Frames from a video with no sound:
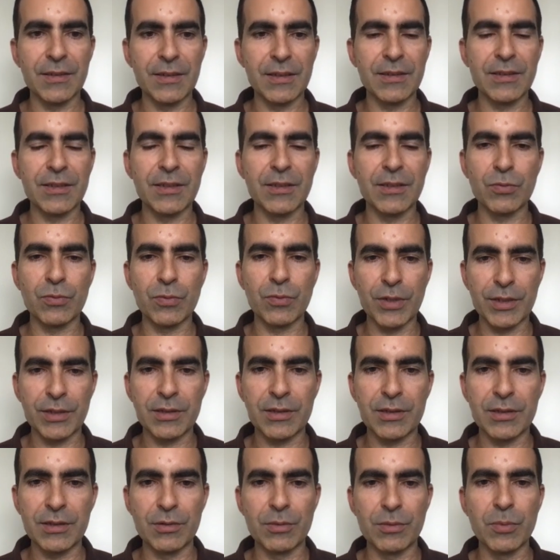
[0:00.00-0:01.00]
This is
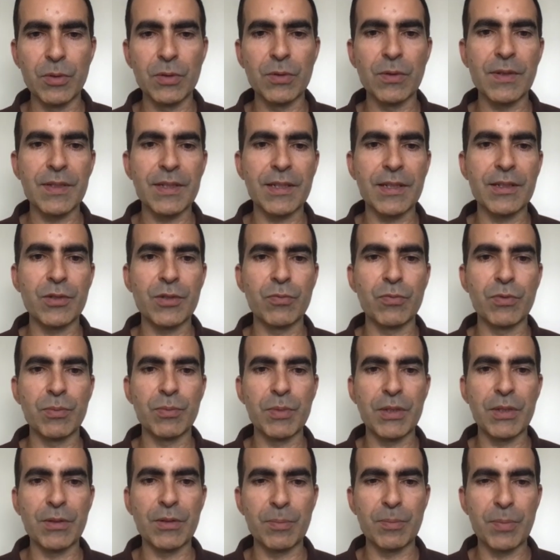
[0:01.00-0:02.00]
where the model size would
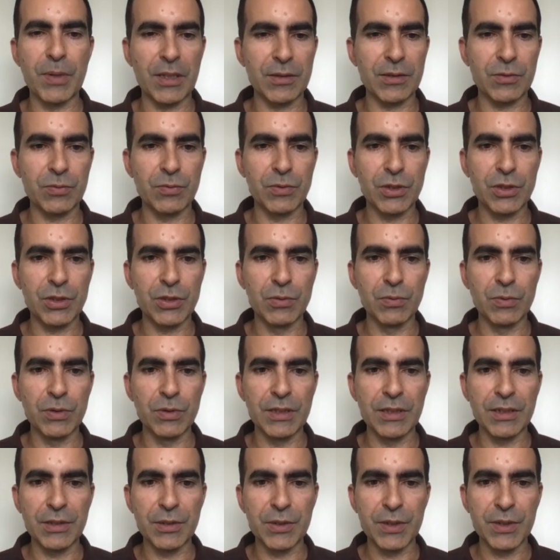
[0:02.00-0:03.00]
be the part which you
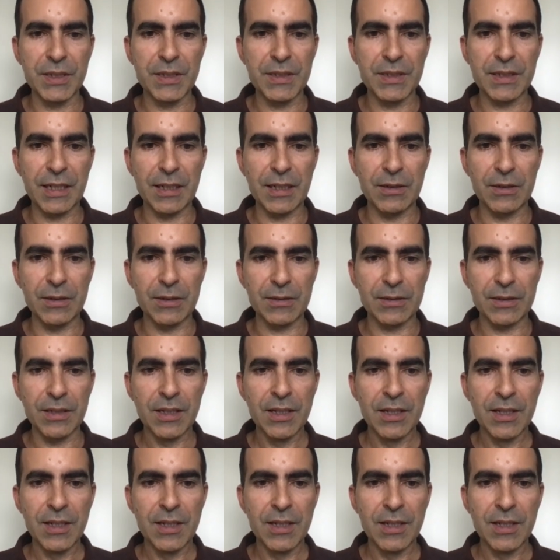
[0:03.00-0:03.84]
would increase a lot.